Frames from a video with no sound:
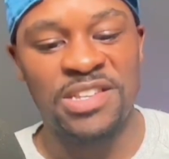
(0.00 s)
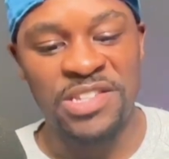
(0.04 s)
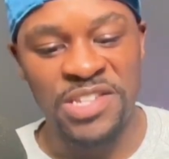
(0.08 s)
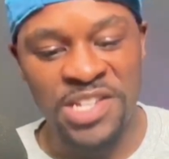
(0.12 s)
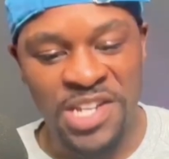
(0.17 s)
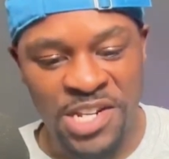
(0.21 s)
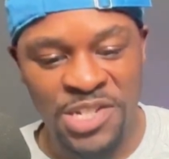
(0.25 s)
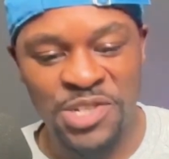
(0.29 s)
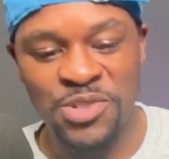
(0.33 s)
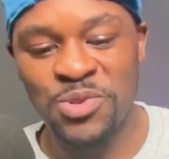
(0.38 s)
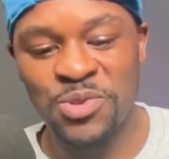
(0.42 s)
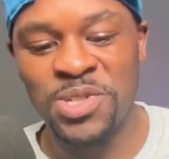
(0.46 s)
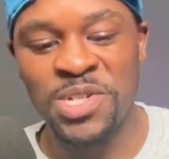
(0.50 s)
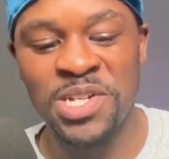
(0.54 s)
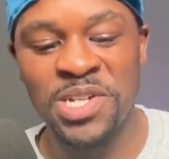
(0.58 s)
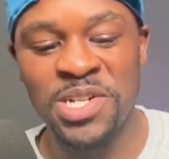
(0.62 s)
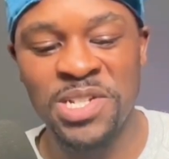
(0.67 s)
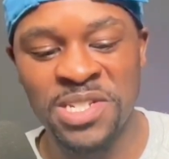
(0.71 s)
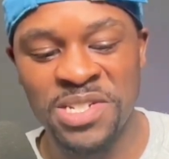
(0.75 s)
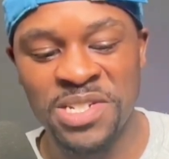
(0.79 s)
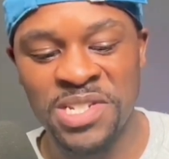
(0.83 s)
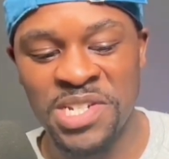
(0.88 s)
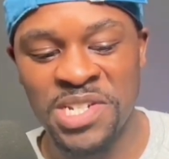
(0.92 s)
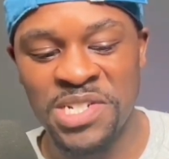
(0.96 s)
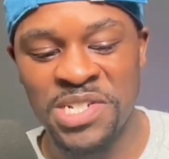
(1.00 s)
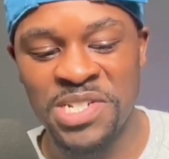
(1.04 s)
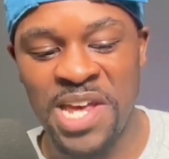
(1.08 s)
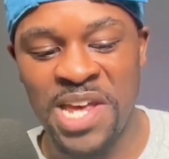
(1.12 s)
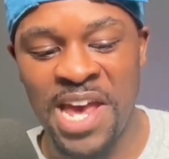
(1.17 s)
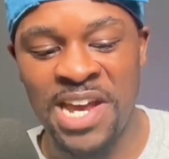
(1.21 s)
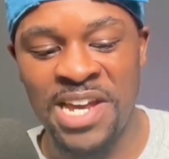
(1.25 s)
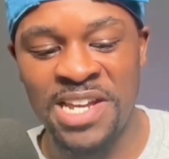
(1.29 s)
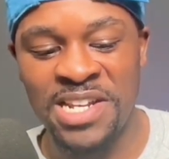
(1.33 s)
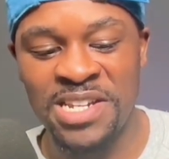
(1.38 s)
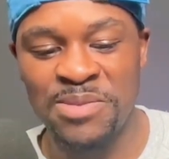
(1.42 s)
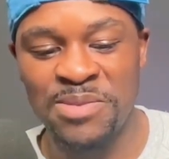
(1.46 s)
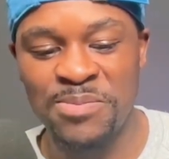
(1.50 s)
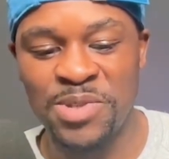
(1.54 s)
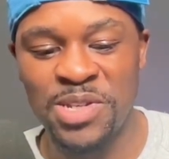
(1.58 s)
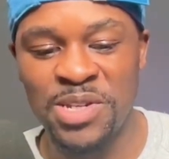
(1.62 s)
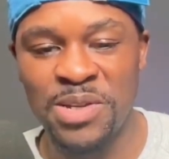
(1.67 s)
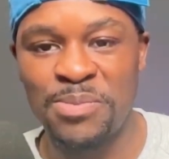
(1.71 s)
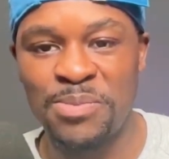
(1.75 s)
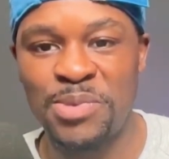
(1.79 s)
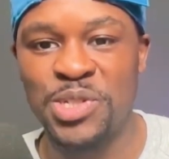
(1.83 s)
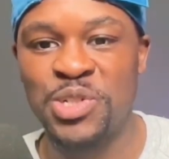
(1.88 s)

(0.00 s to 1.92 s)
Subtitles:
Yes, you teach the academia,